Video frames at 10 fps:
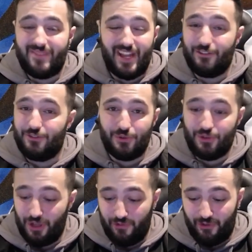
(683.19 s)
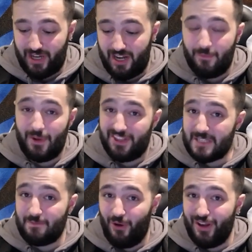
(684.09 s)
and you do it all over again. But at
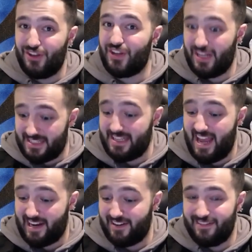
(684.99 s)
this point, you can attack.